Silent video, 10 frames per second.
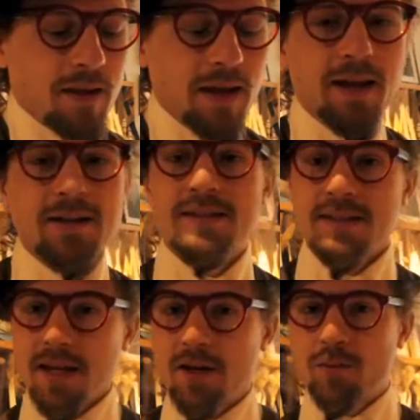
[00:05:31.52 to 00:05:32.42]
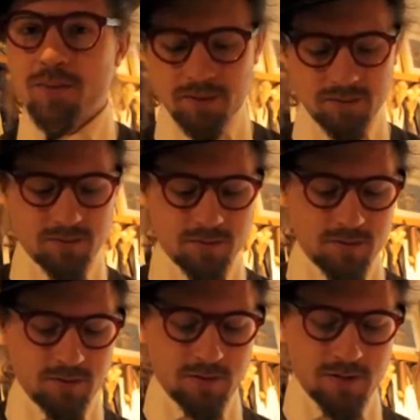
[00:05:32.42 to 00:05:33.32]
and stay open,
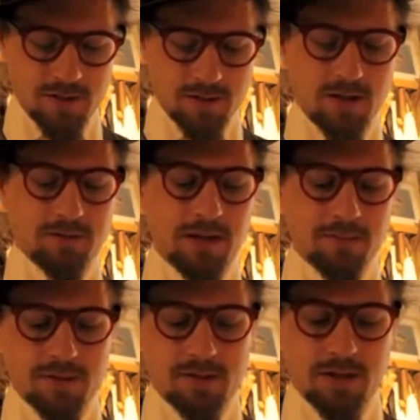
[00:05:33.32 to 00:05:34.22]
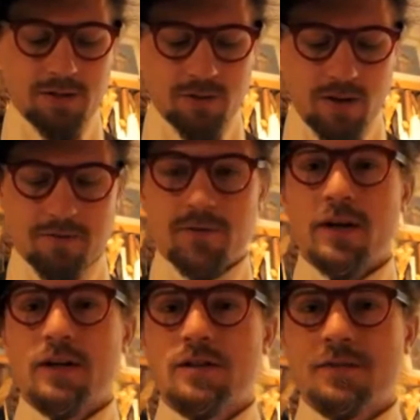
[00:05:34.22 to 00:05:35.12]
because a lot of times it's nice to have your
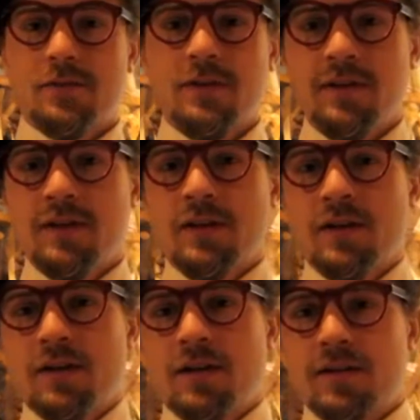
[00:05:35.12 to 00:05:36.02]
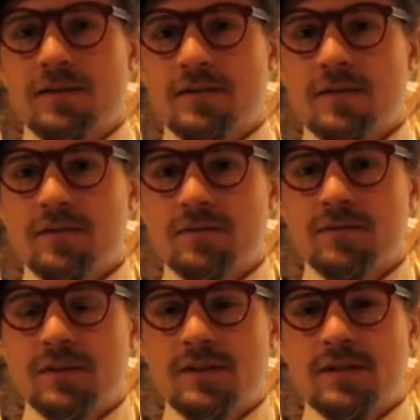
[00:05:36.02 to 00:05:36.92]
hands free. And so
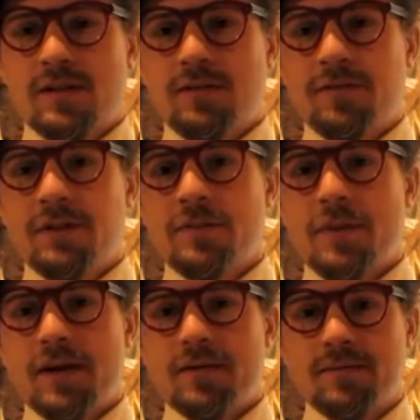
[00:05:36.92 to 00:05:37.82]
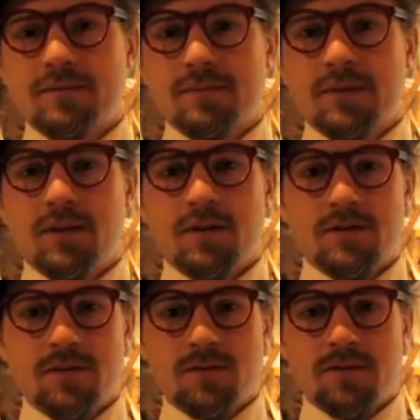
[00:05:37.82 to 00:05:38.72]
this is the Infinity Pad. It
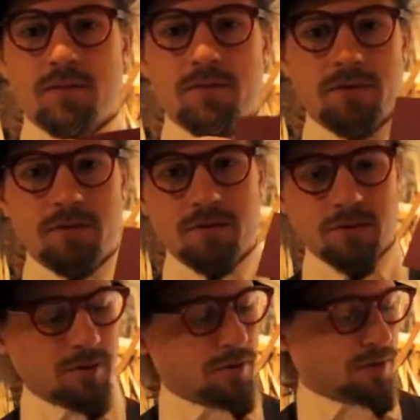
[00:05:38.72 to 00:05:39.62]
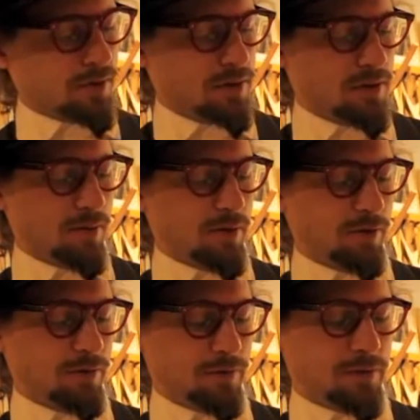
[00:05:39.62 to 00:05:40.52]
also is numbered. This is
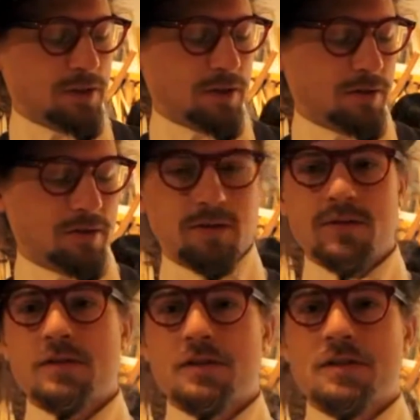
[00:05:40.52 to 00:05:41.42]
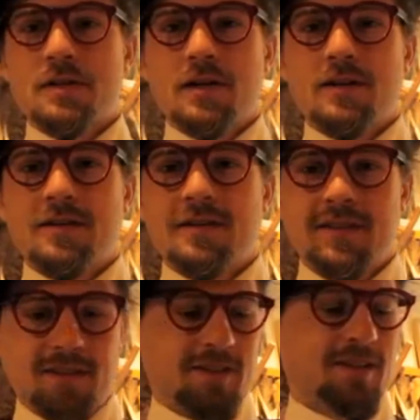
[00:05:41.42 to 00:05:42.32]
number 1568.
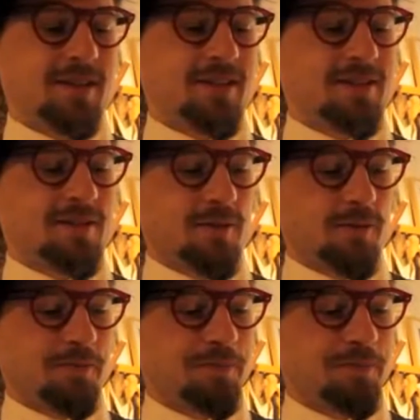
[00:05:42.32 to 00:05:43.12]
So